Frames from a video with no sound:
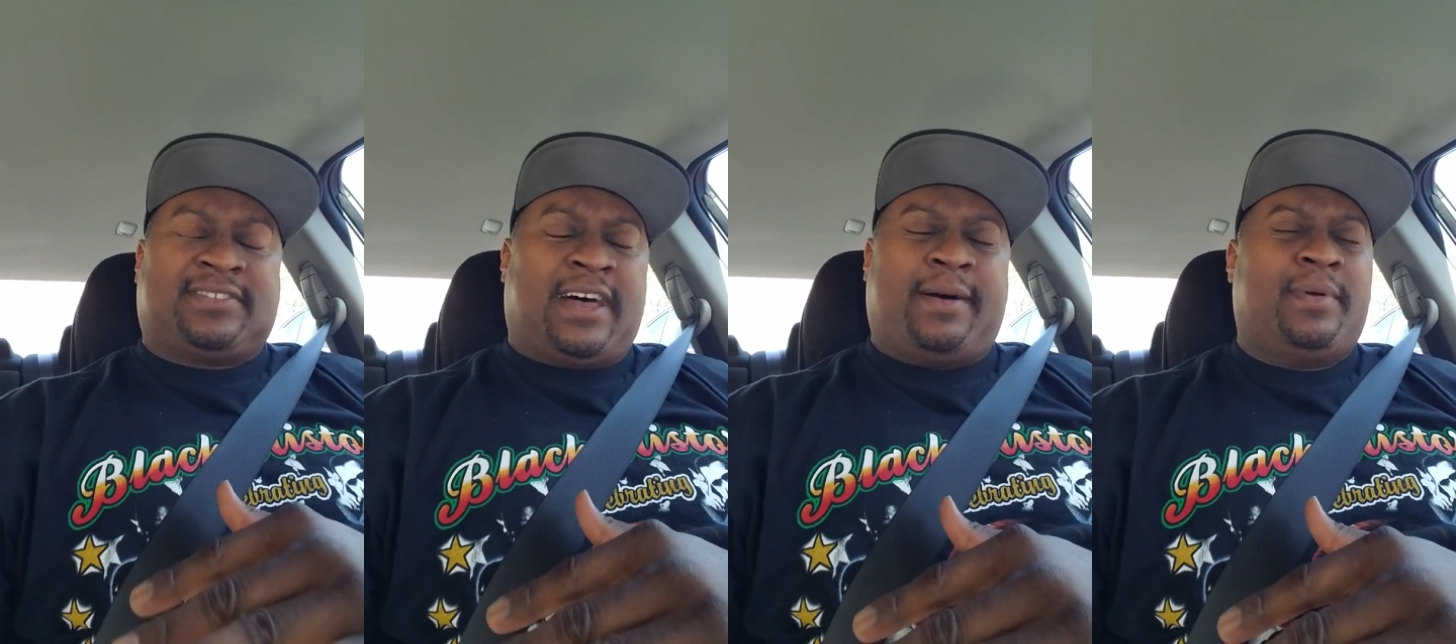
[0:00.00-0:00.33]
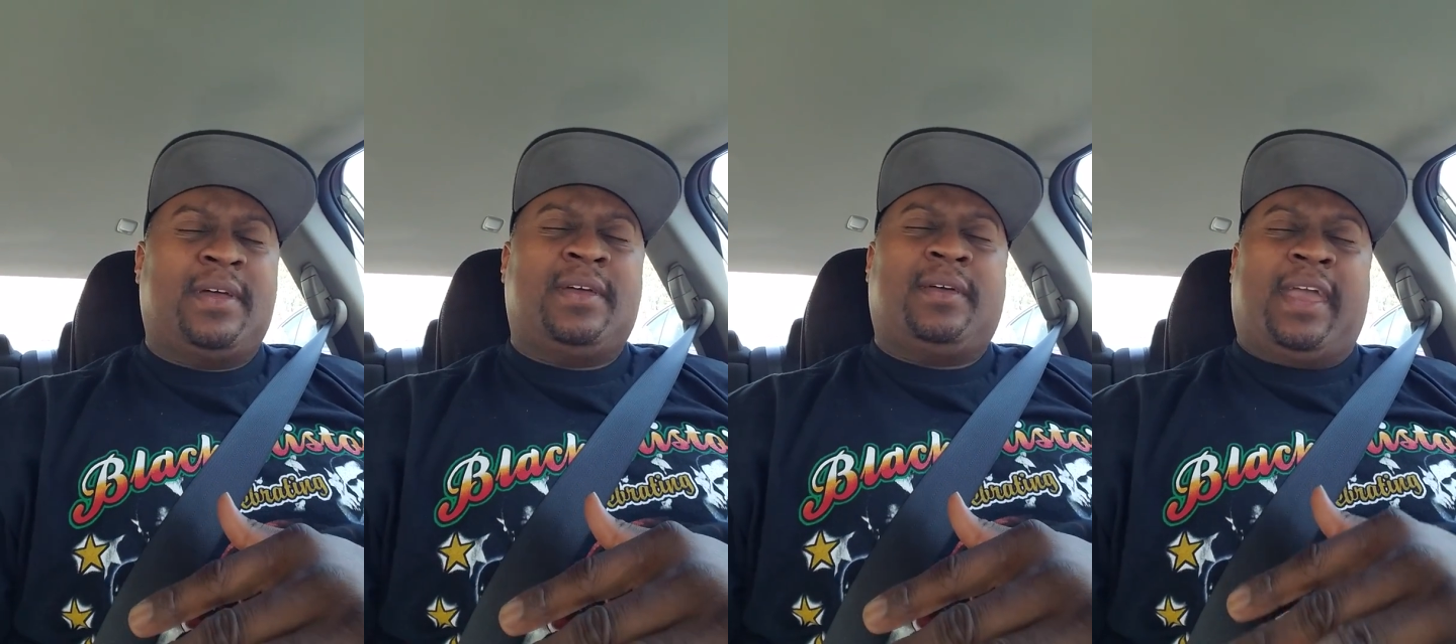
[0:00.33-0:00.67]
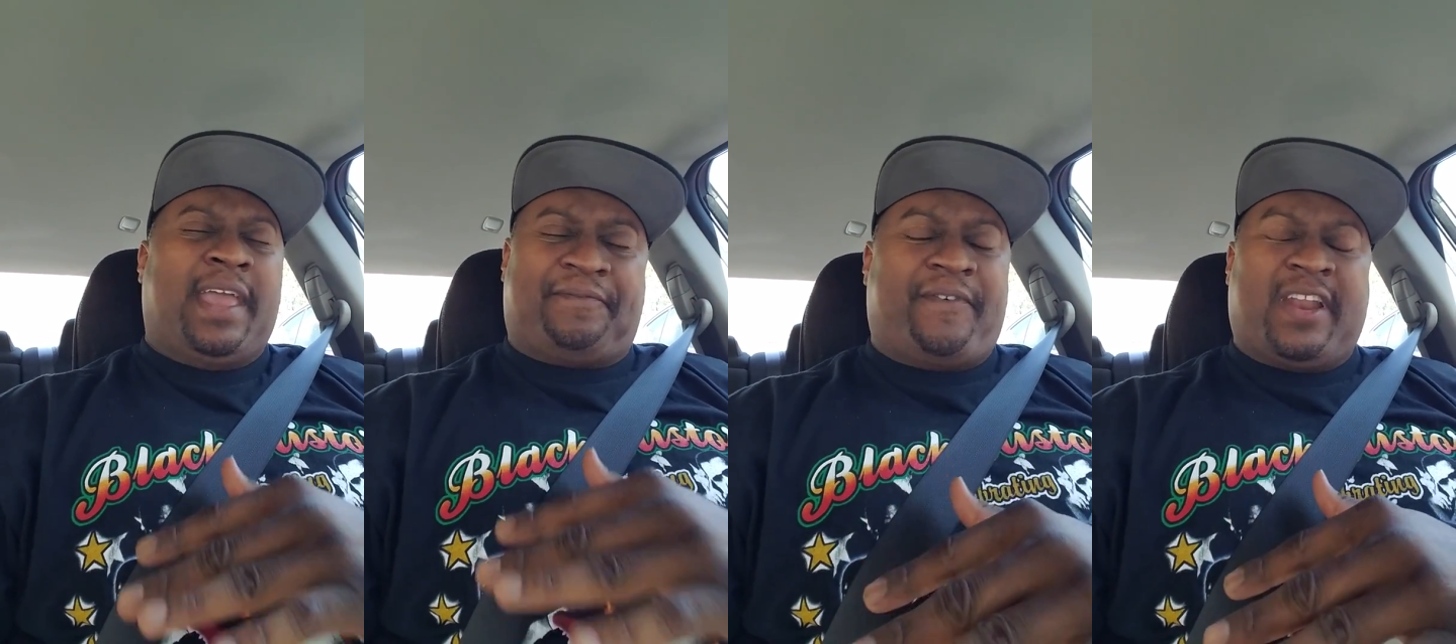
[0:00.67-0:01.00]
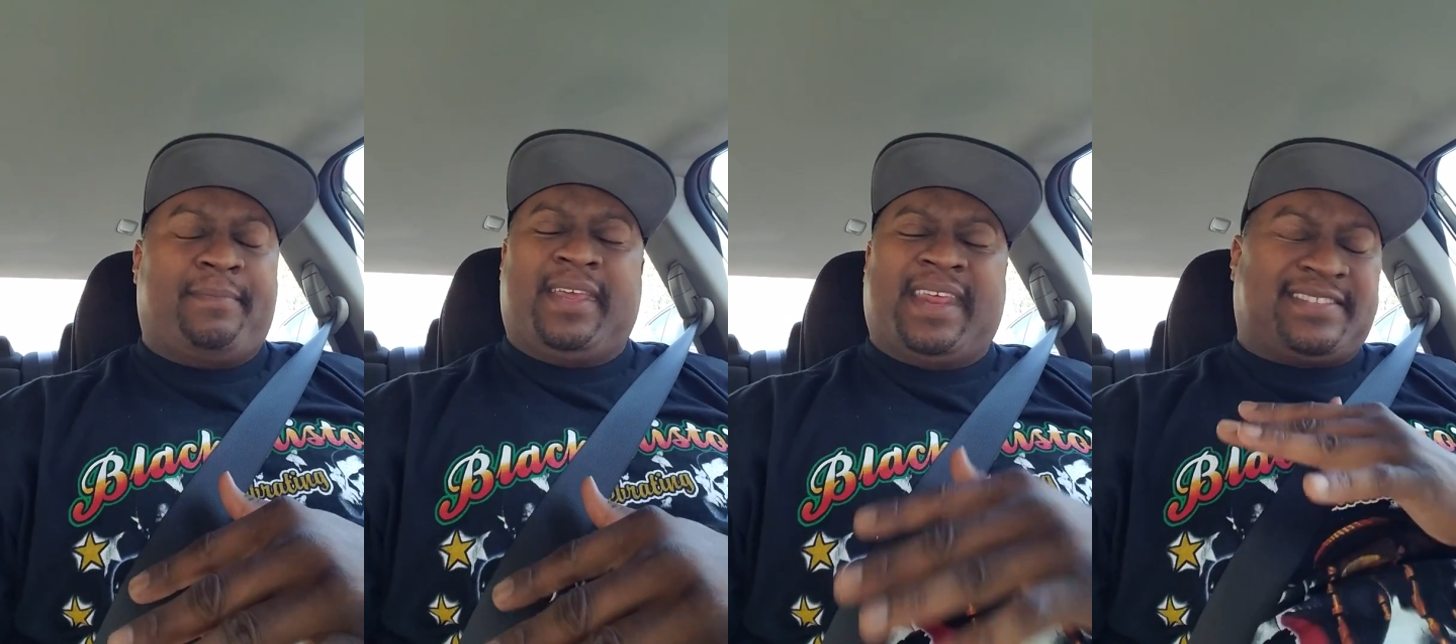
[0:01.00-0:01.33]
up in front
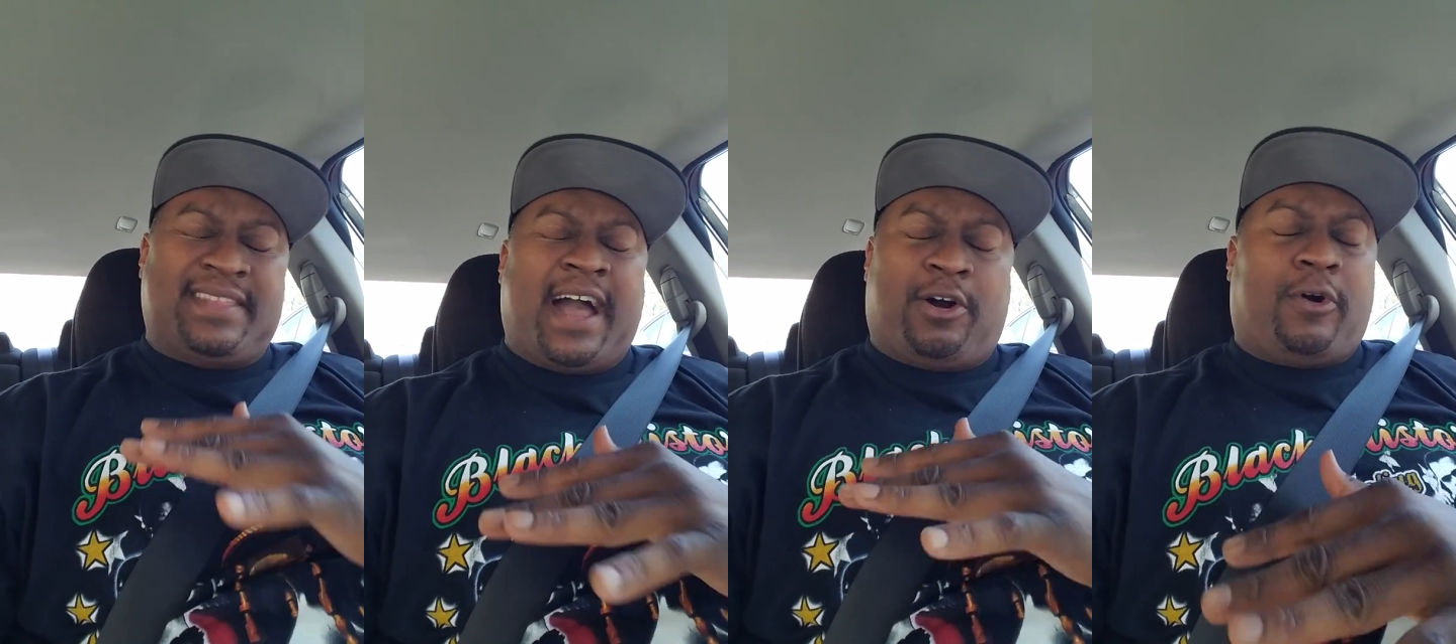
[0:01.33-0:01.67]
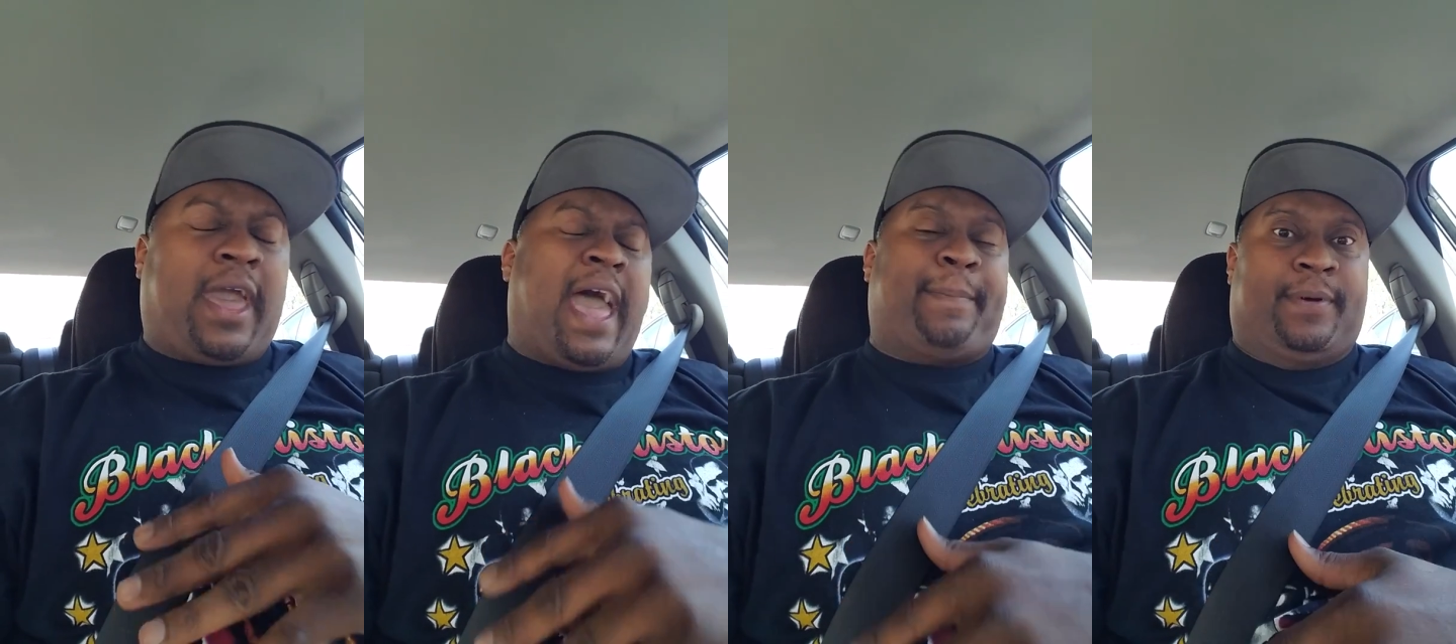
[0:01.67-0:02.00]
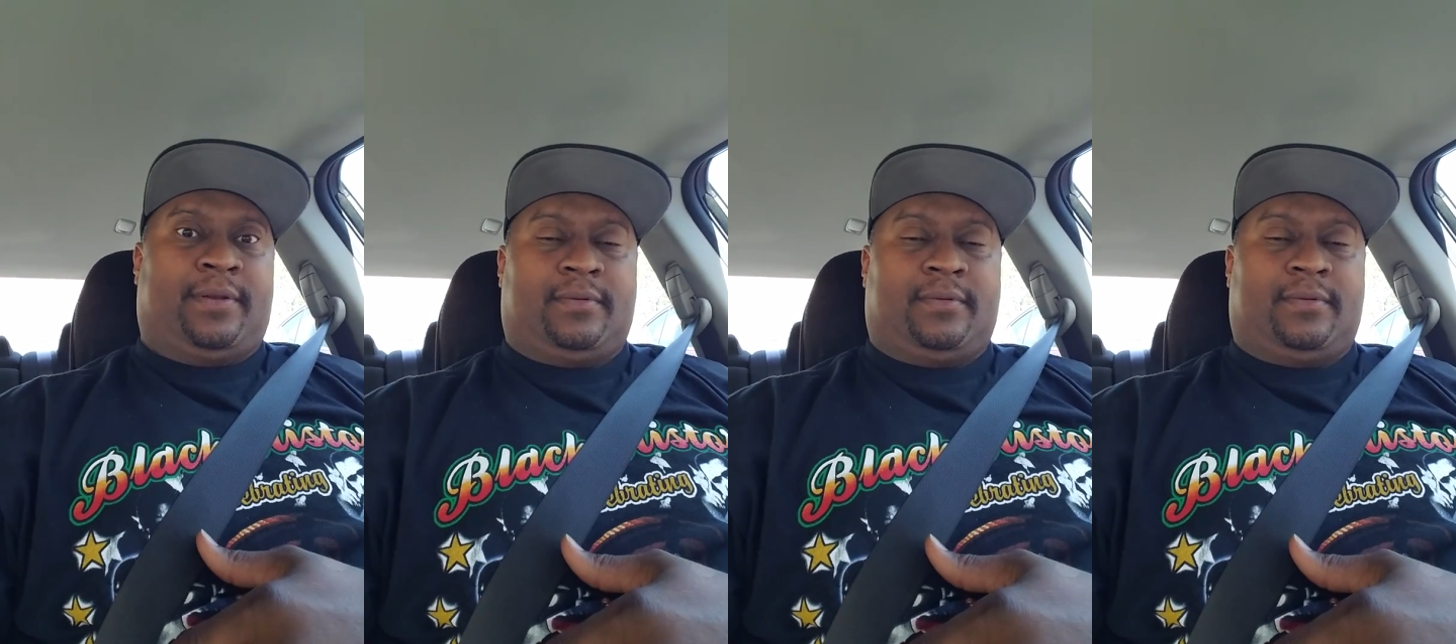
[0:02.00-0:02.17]
of me. That's not gonna happen.